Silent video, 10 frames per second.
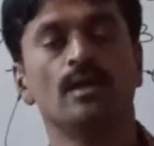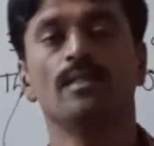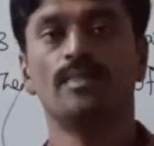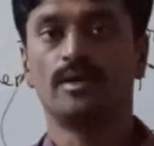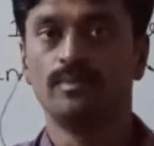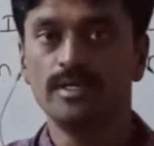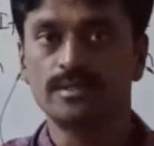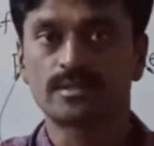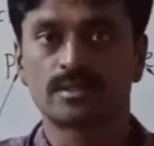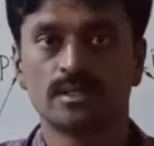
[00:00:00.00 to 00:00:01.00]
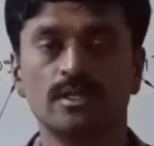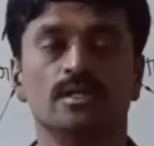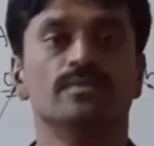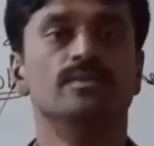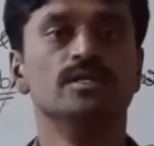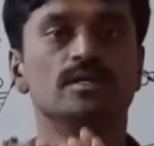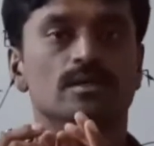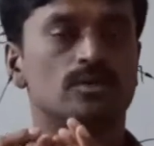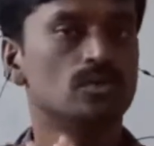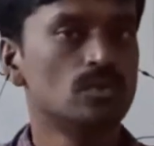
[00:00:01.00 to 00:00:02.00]
That means
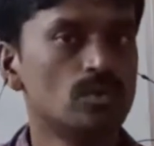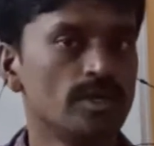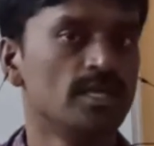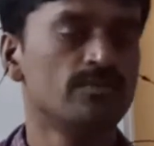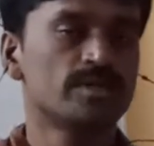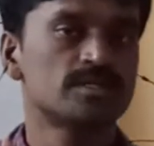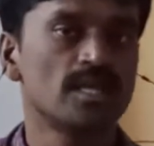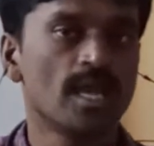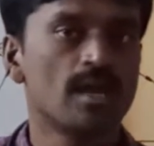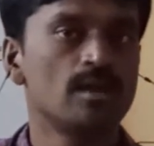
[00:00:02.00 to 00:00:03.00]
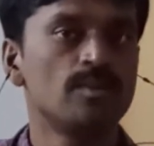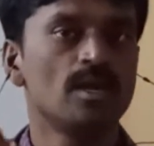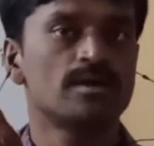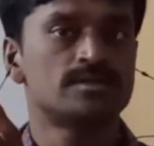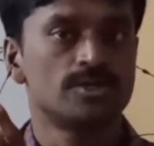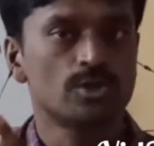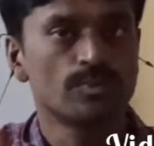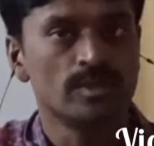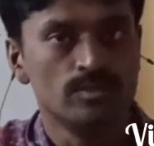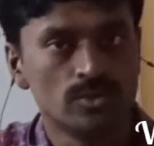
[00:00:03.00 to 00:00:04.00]
the two events A and B are said to
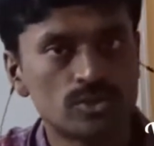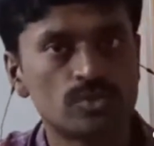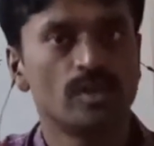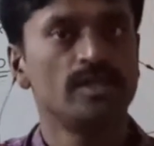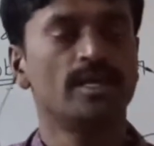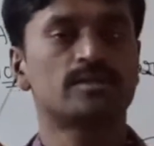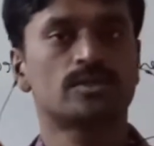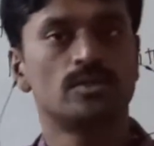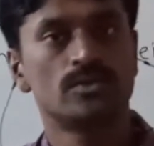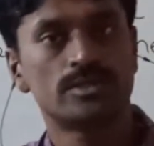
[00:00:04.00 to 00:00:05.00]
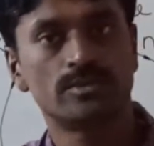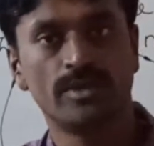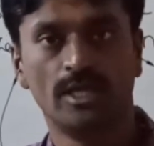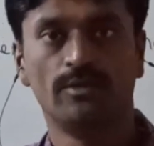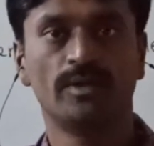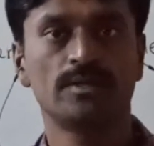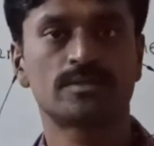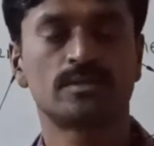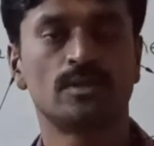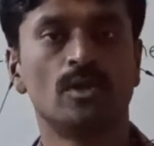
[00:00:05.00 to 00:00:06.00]
be mutually exclusive
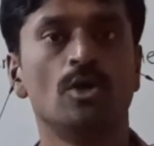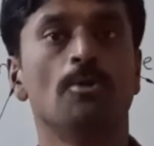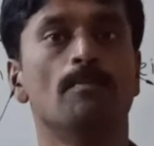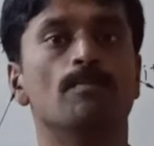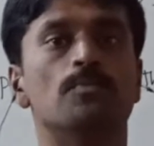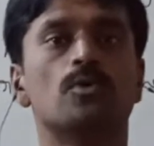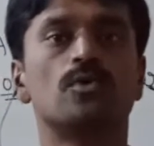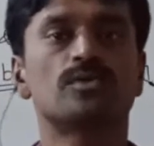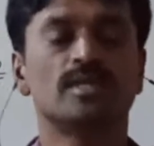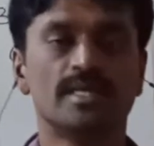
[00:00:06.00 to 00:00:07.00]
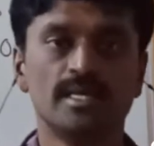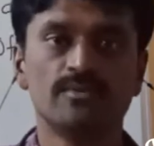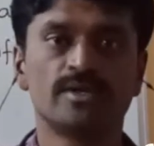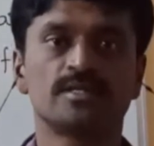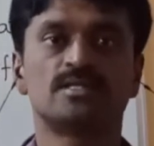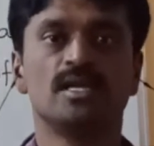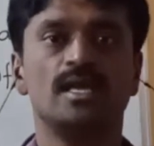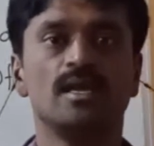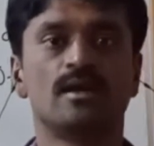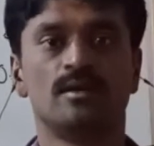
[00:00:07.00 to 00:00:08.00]
events, both events
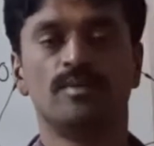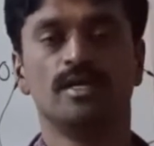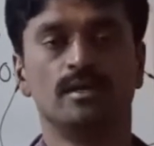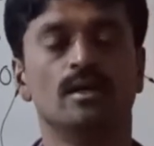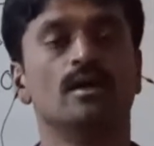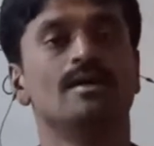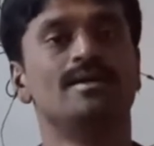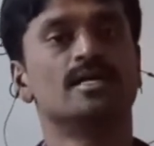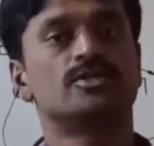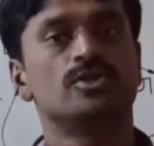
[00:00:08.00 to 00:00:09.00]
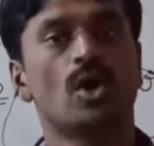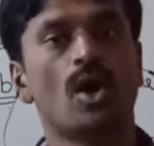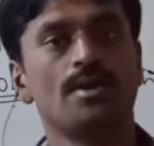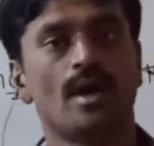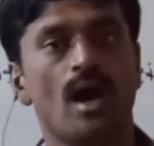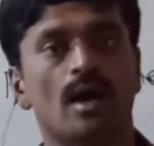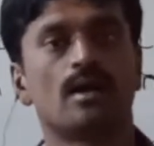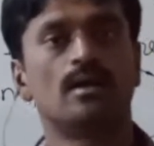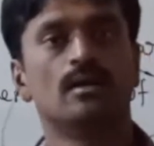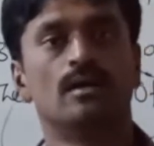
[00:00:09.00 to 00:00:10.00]
A and B does not
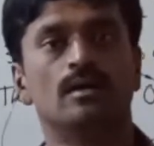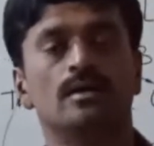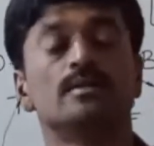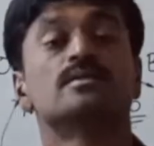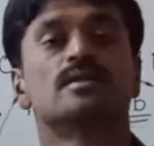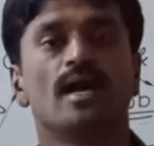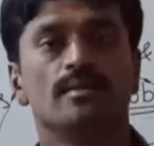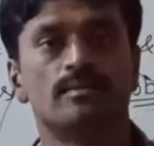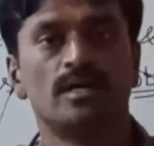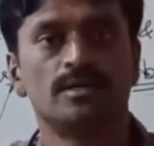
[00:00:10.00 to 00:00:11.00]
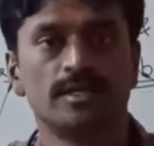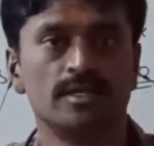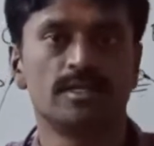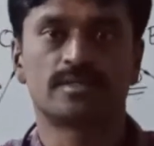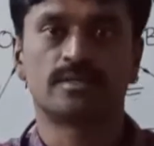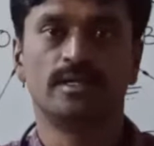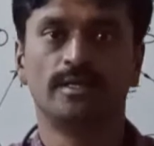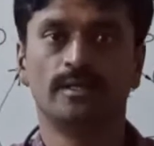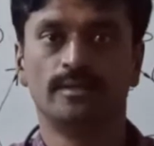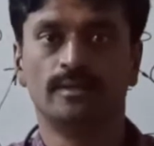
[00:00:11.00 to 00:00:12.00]
occur
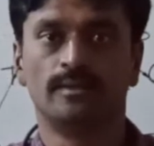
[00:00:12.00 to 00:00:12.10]
simultaneously.